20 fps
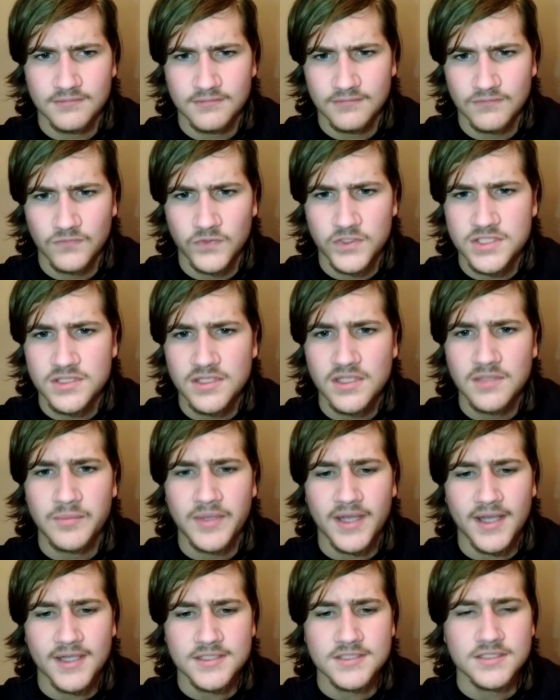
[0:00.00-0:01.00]
once you get
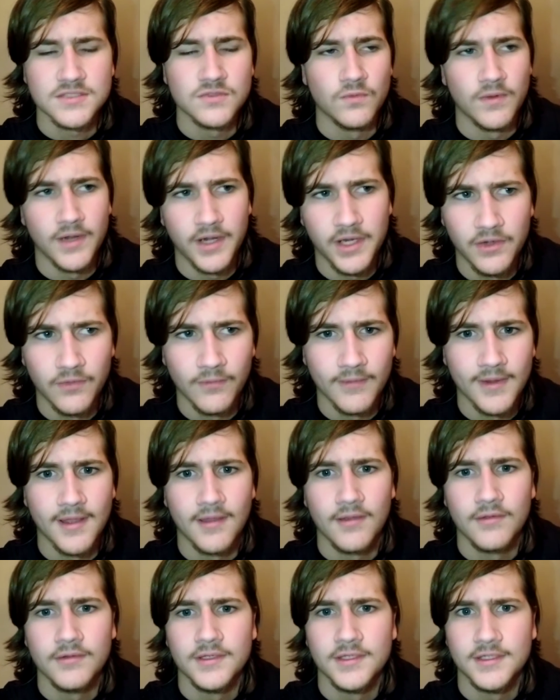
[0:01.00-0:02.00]
past the running
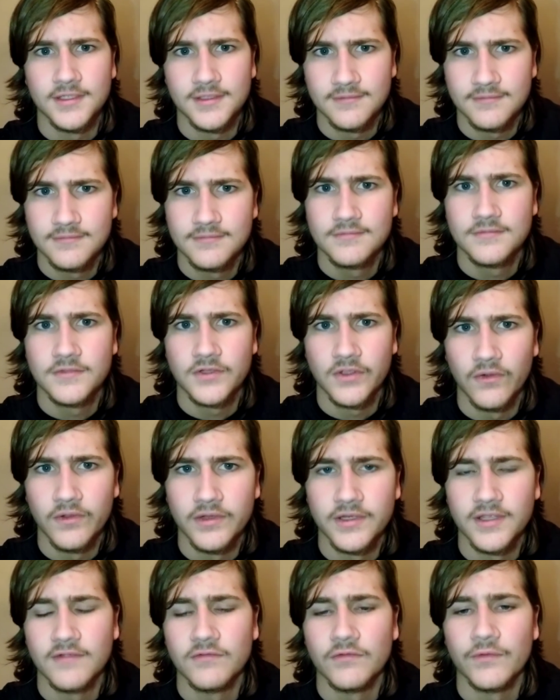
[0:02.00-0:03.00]
around, going
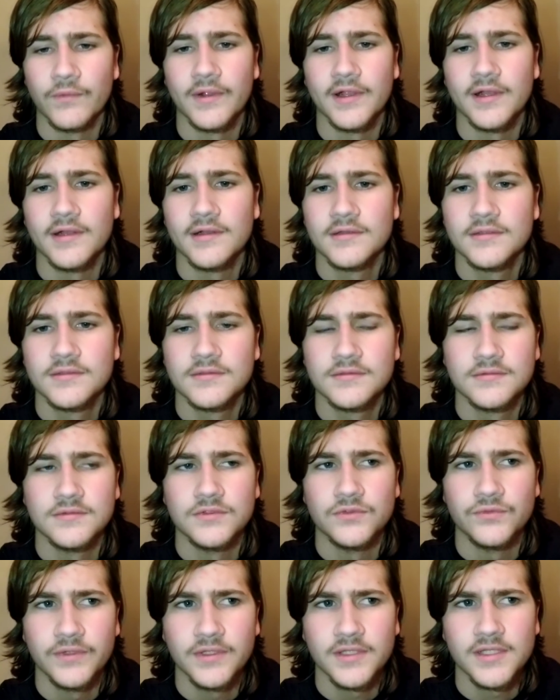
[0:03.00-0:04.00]
to everywhere, you
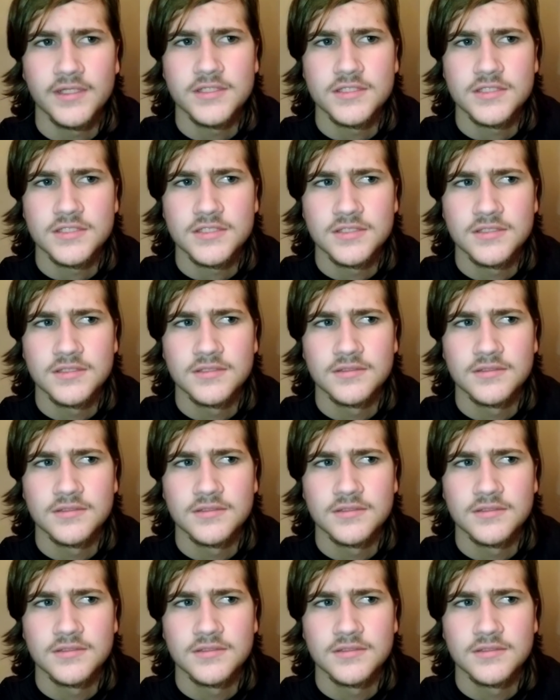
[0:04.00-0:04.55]
realize